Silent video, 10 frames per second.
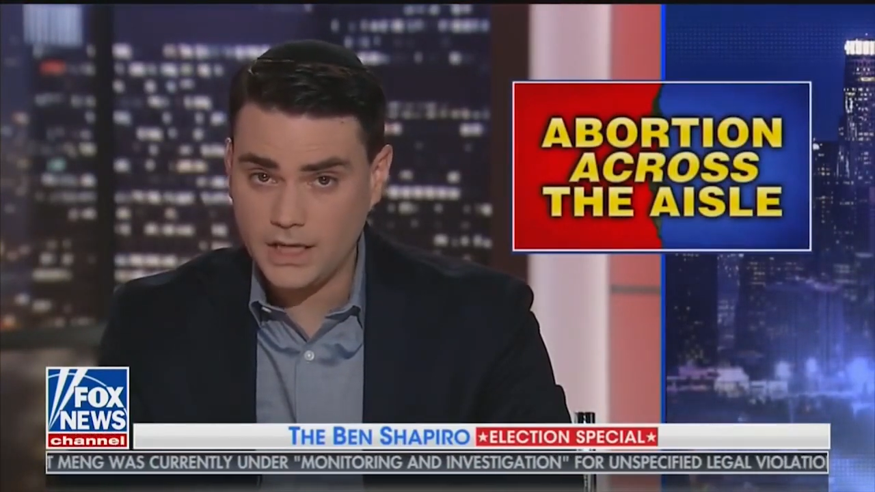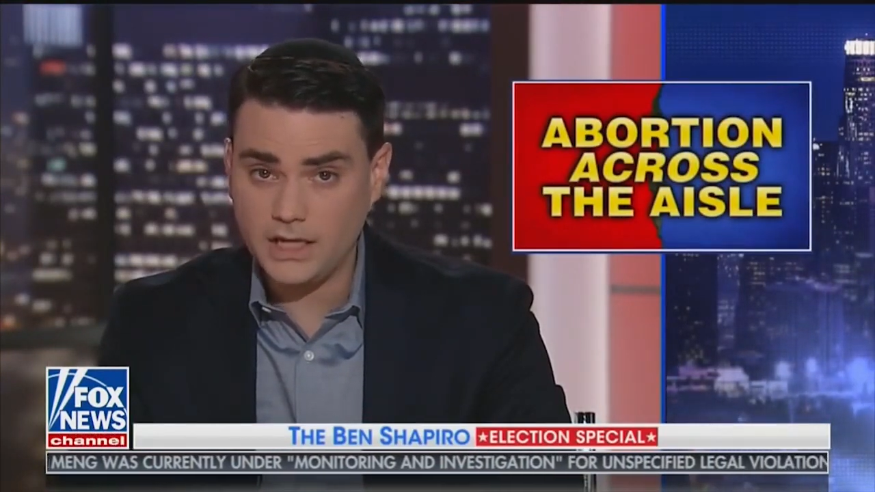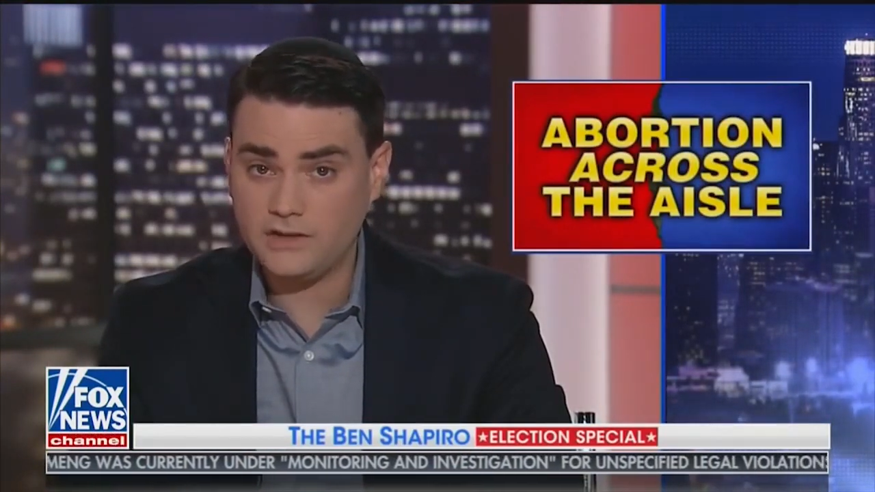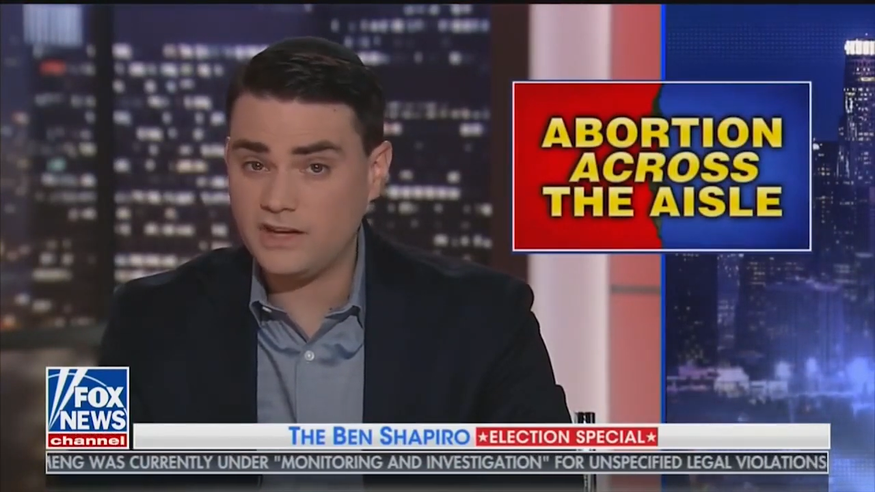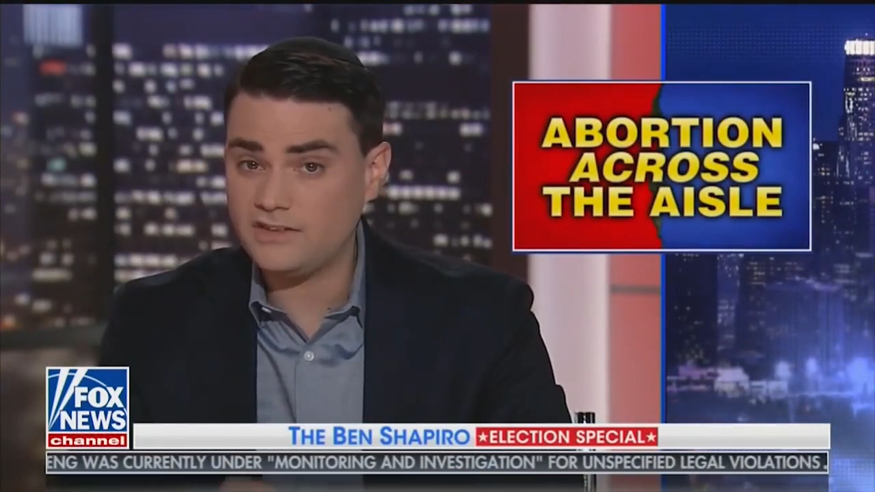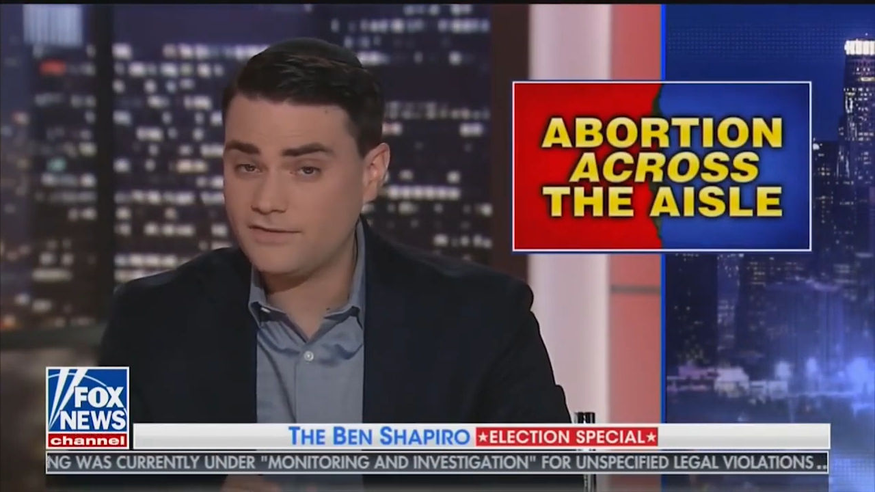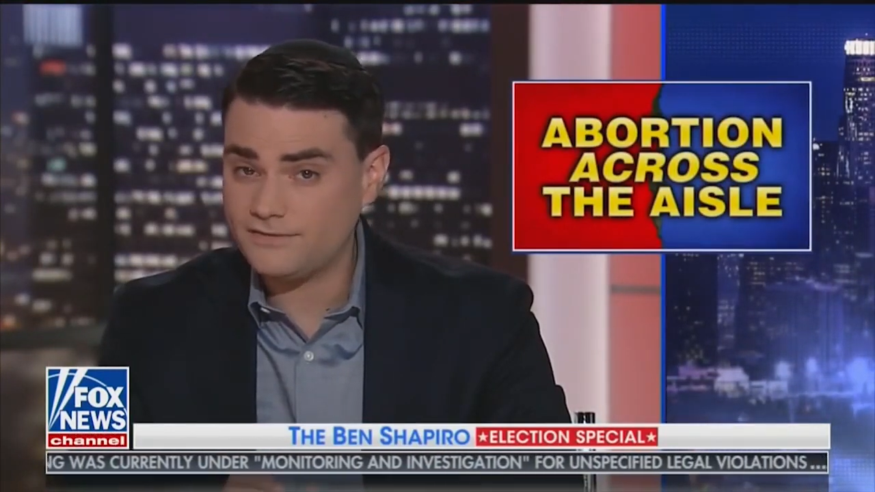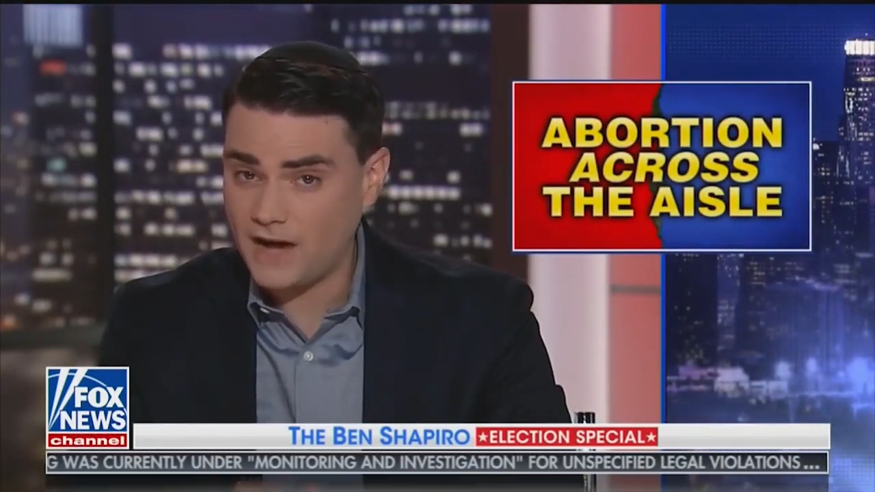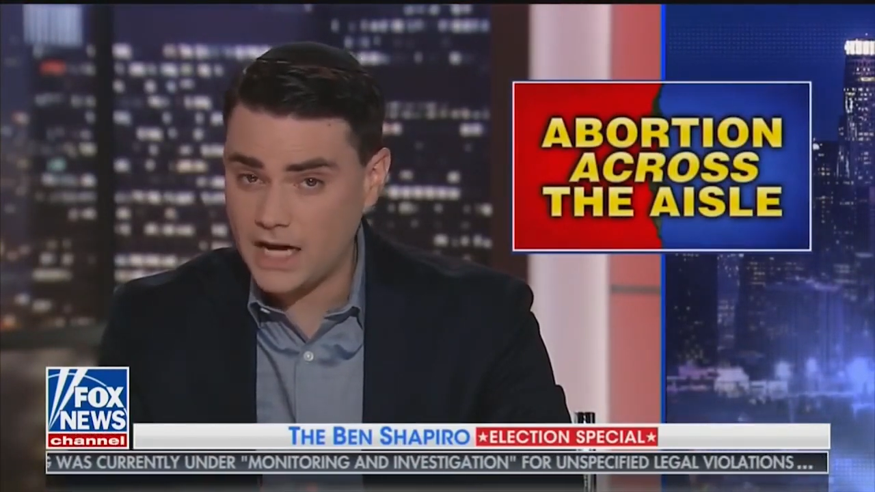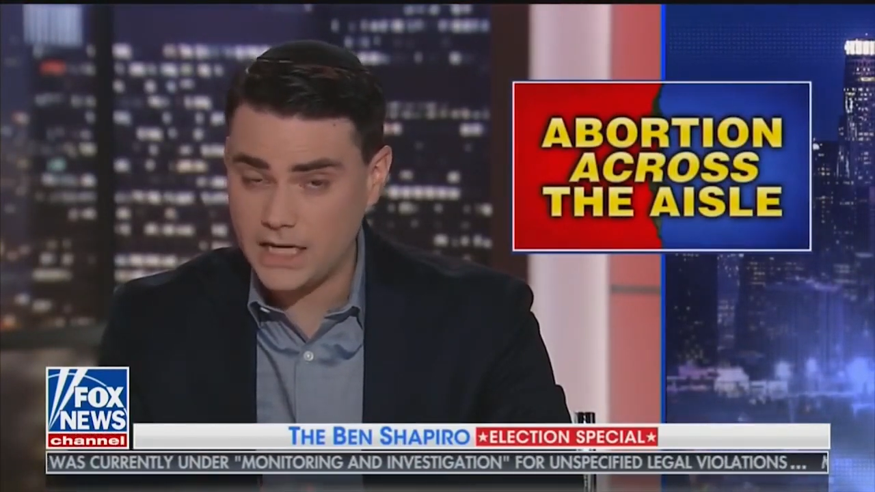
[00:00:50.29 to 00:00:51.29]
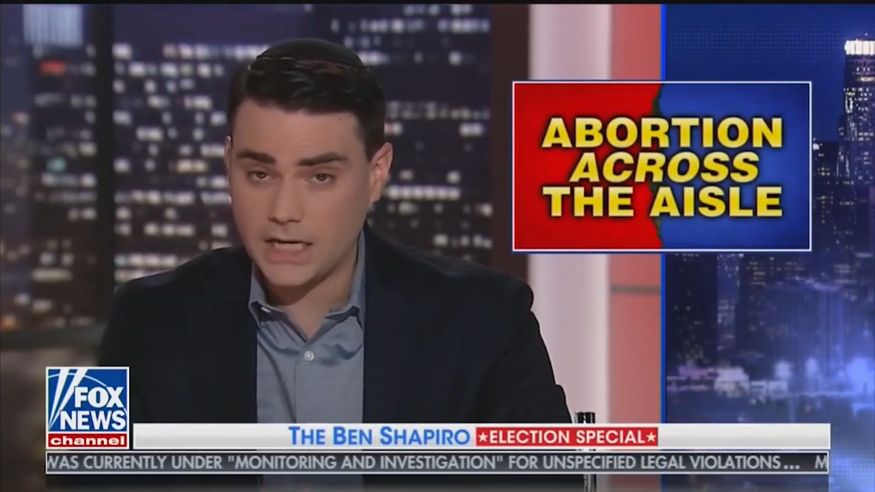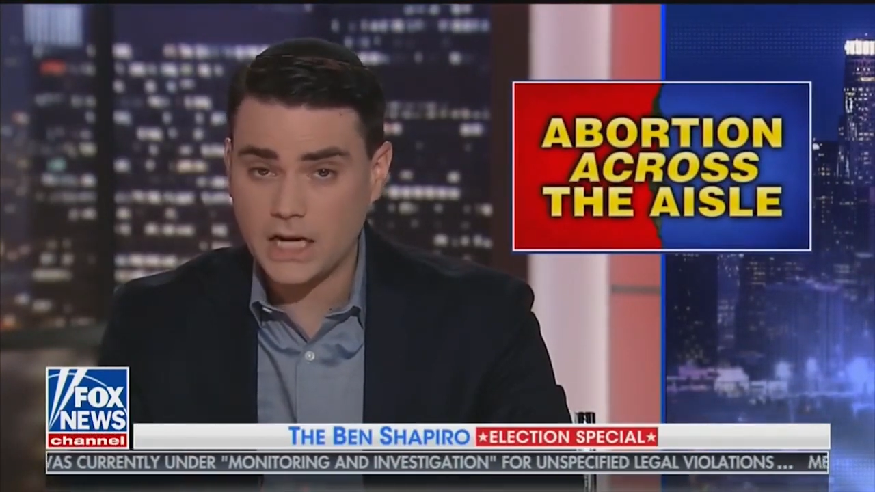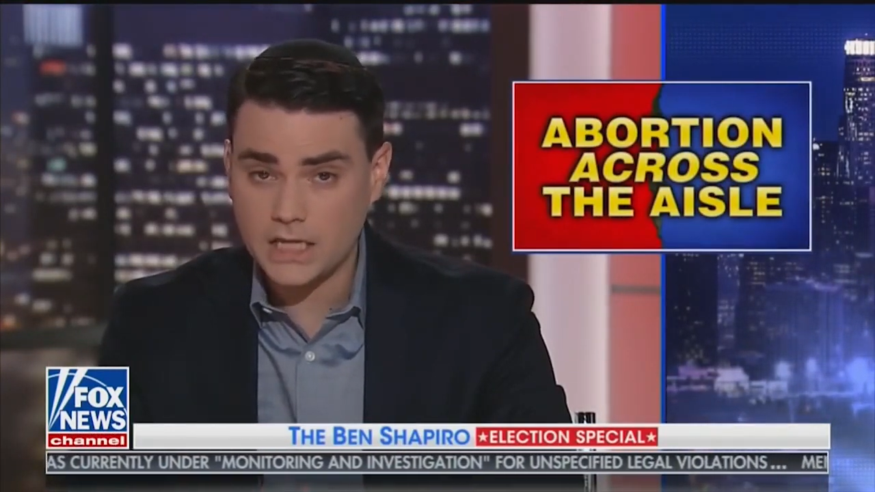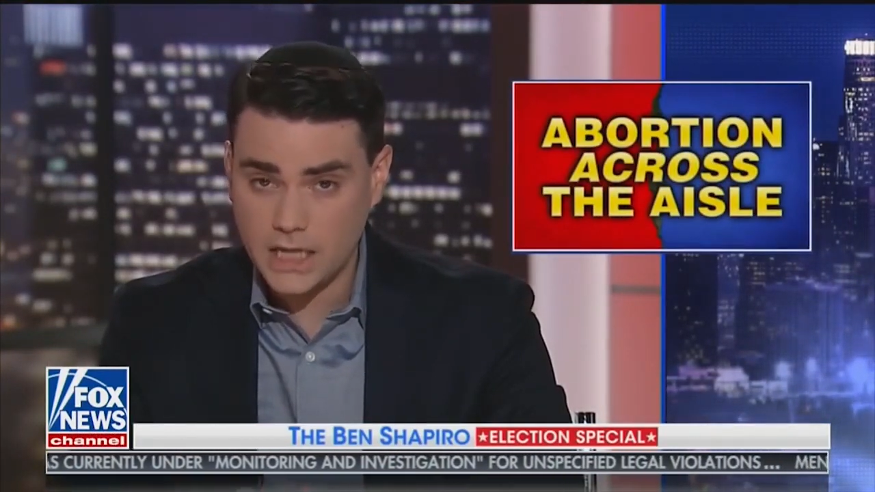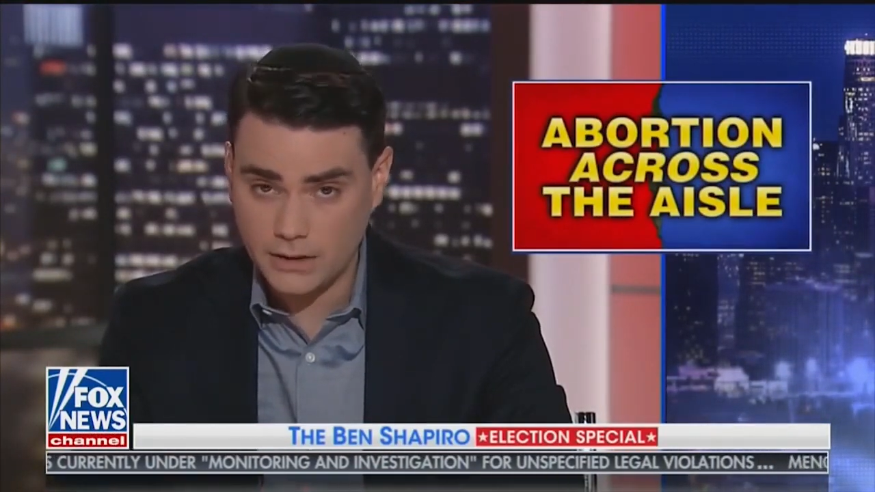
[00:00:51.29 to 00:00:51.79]
It is a
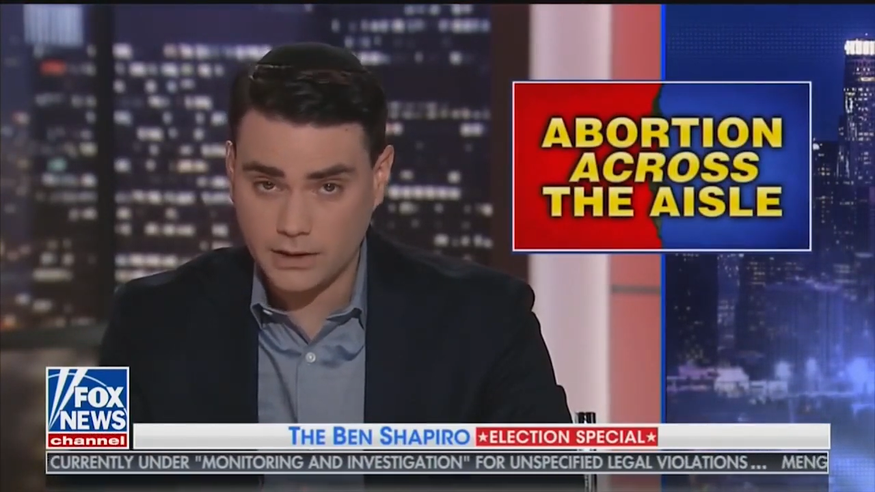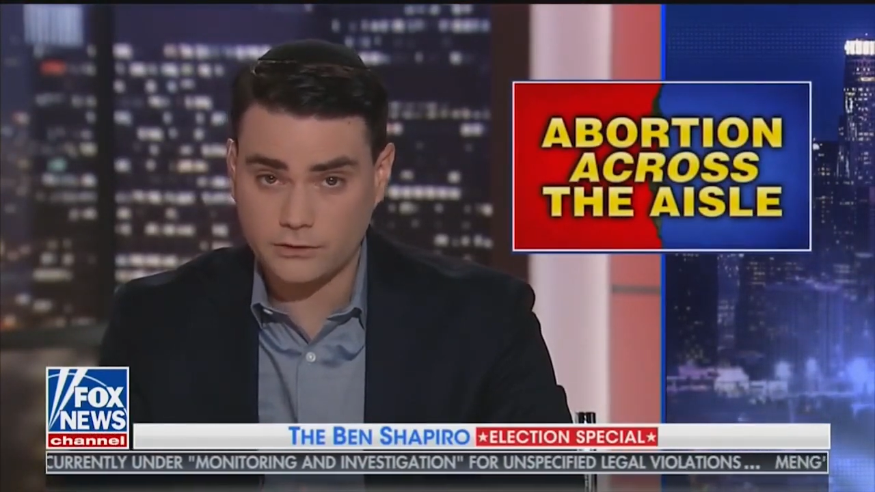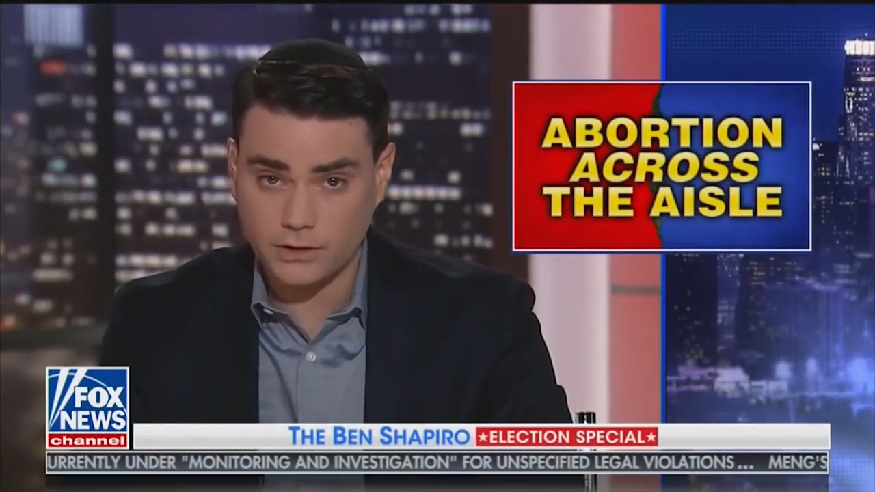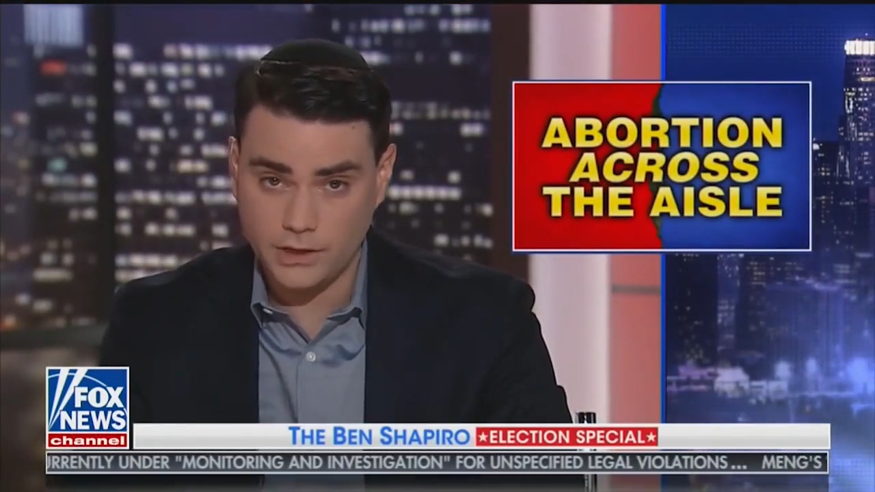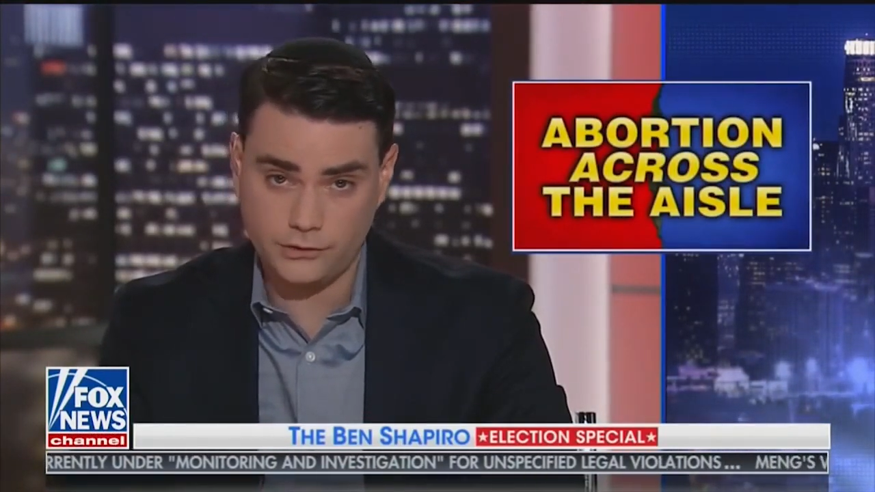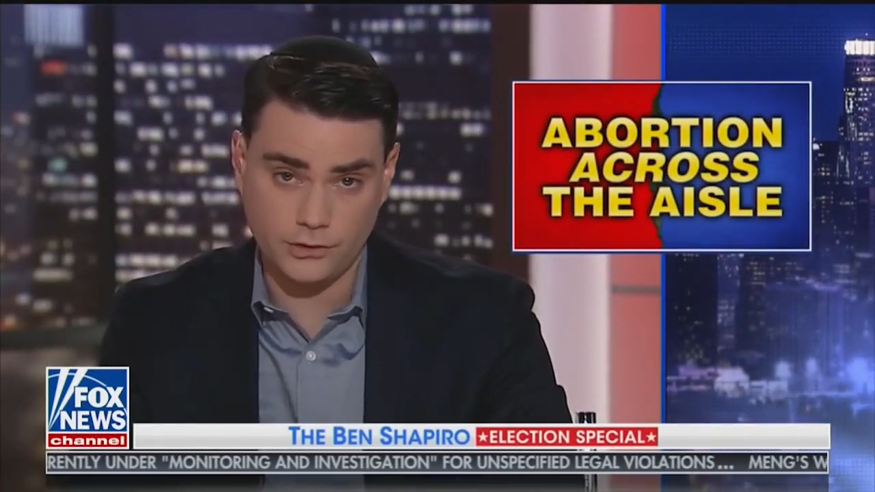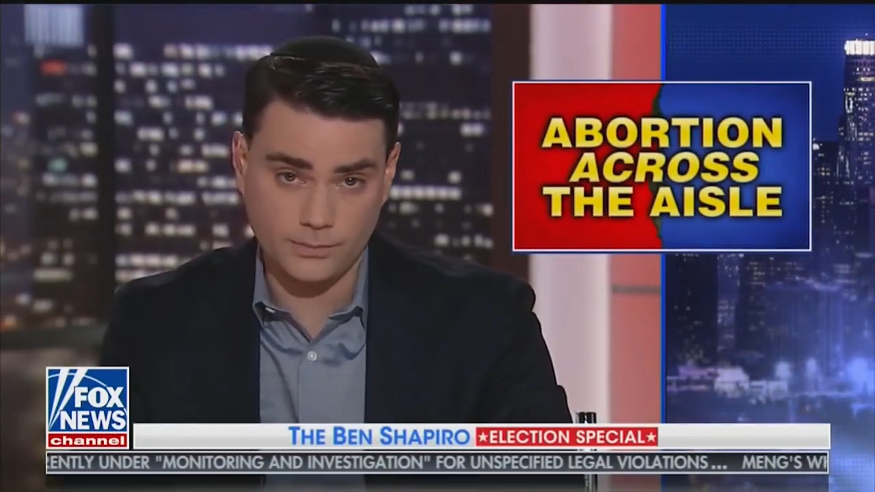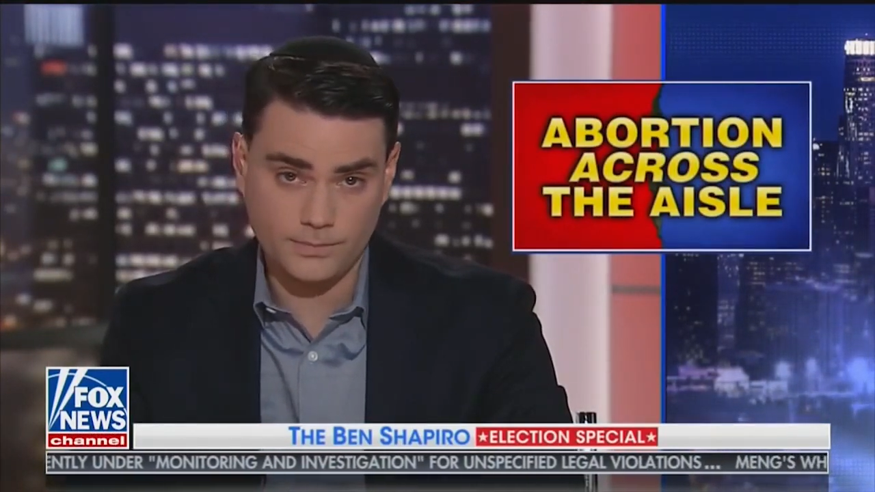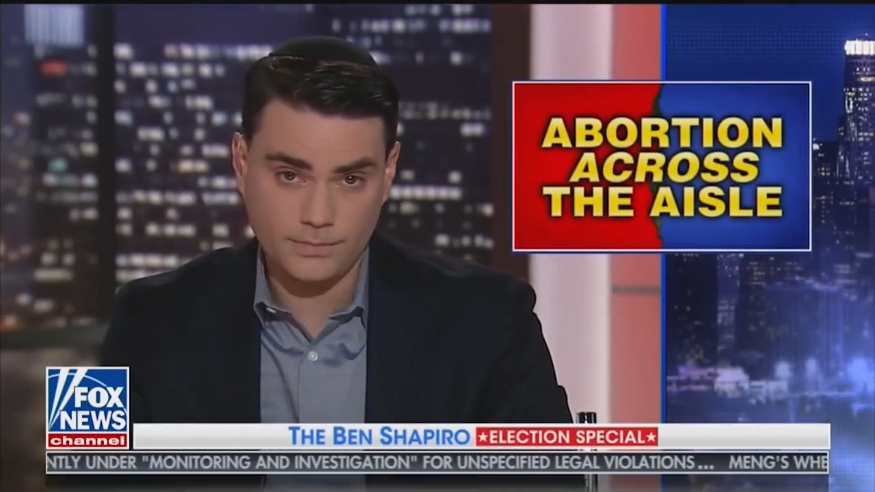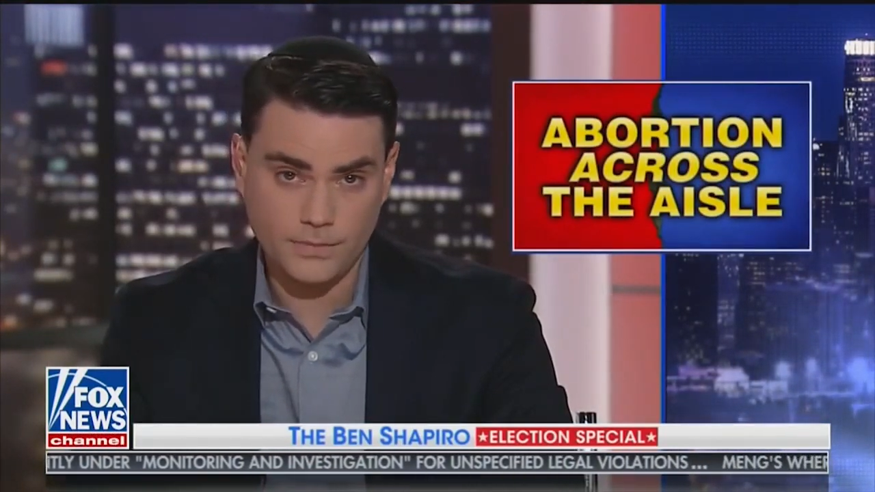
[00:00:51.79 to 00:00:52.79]
defining character issue.